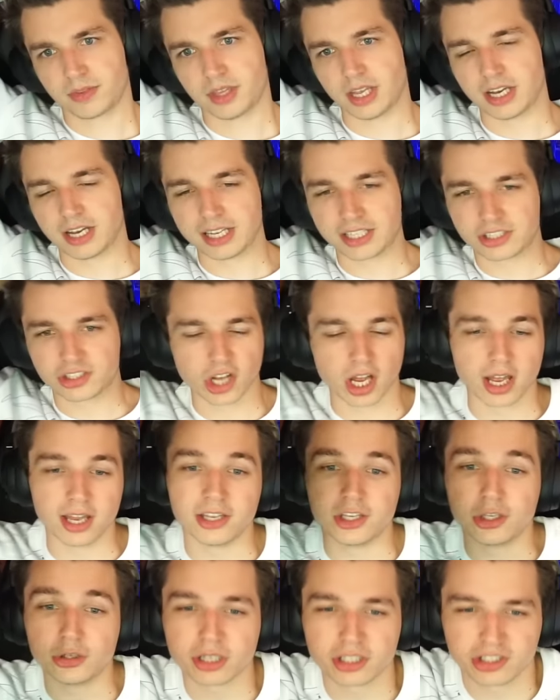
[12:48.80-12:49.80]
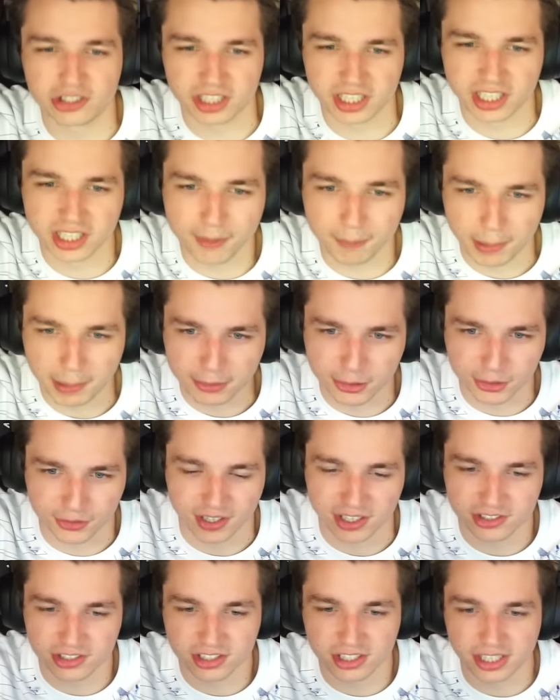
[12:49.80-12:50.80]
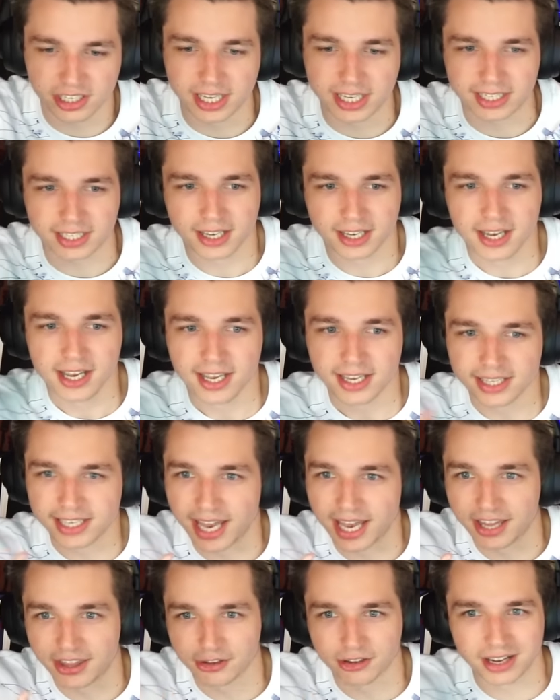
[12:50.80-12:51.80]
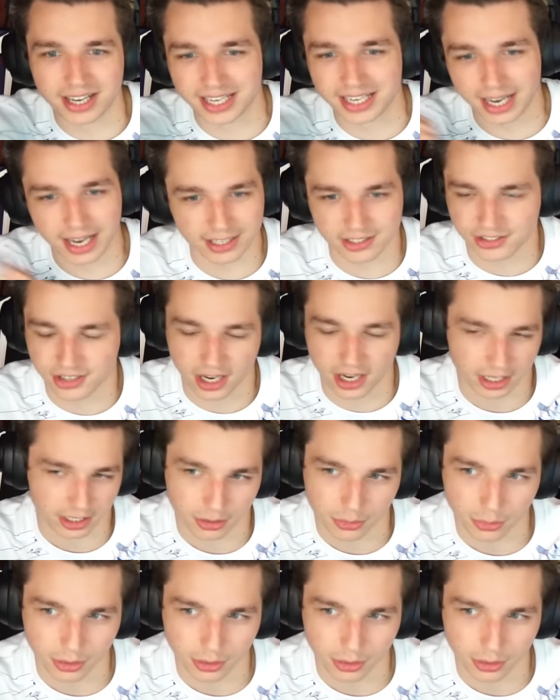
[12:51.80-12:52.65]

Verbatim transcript: they like saw, you can see in the people's faces, they like, yeah, they're like, it's not gonna